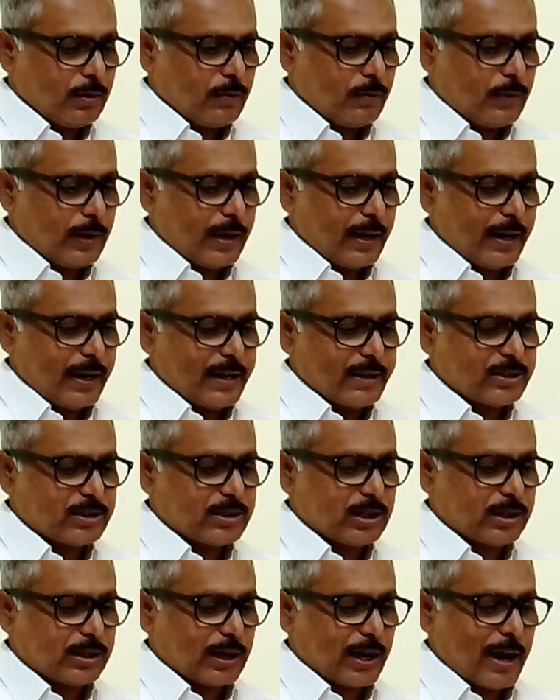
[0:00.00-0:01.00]
Whereas
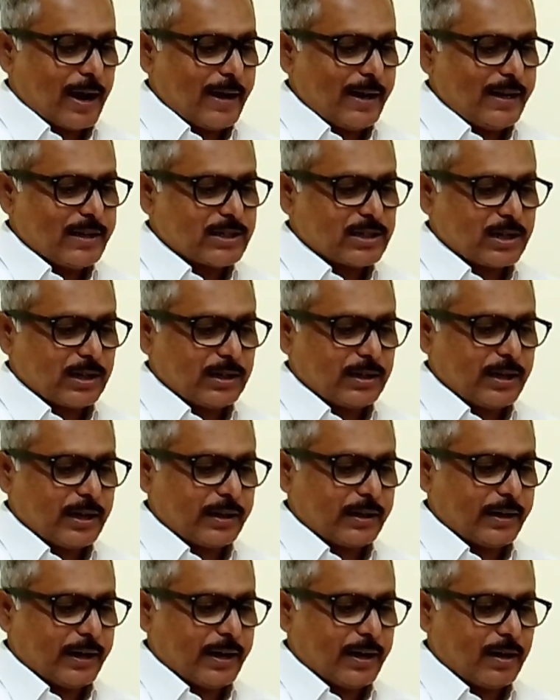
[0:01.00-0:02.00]
the trial is
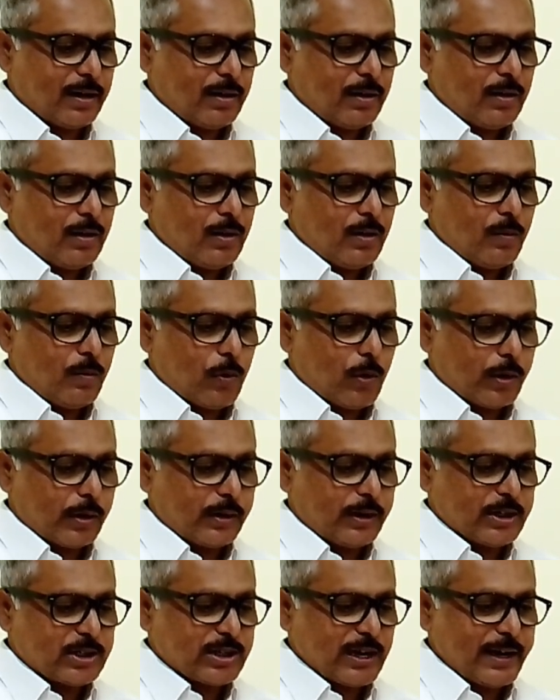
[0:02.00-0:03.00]
conducted for
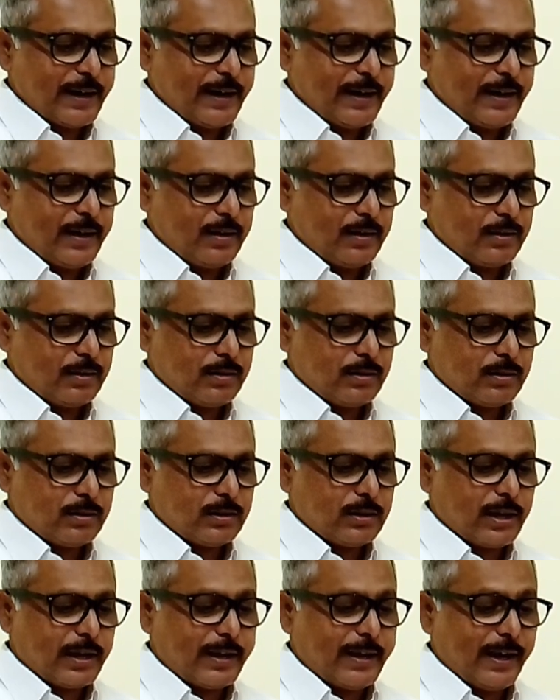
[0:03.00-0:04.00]
deciding
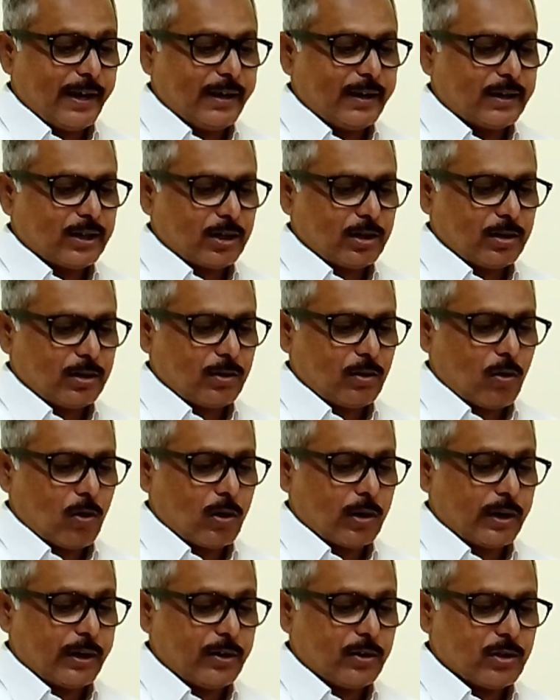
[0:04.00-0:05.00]
the guilt
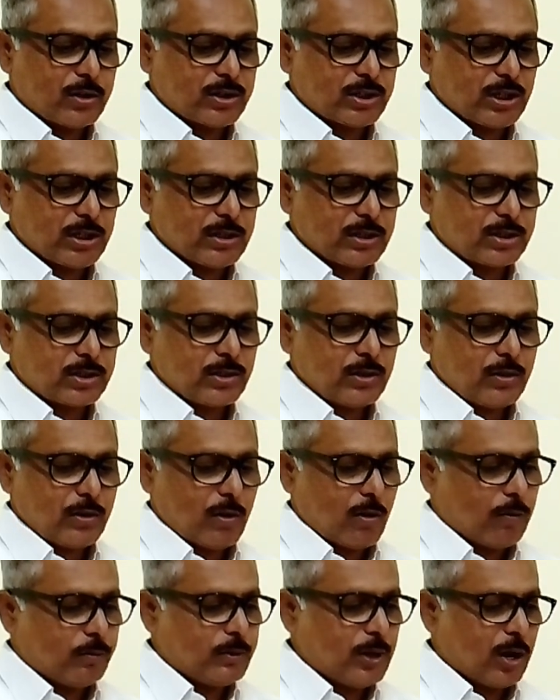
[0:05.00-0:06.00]
or innocence
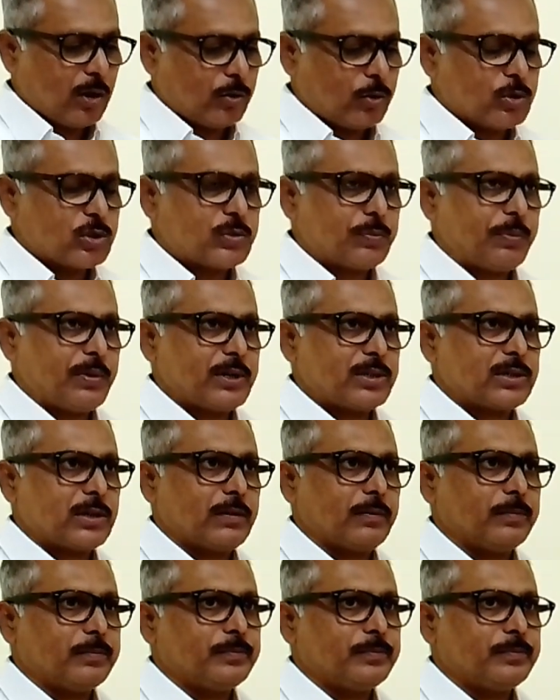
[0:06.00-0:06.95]
of the accused person.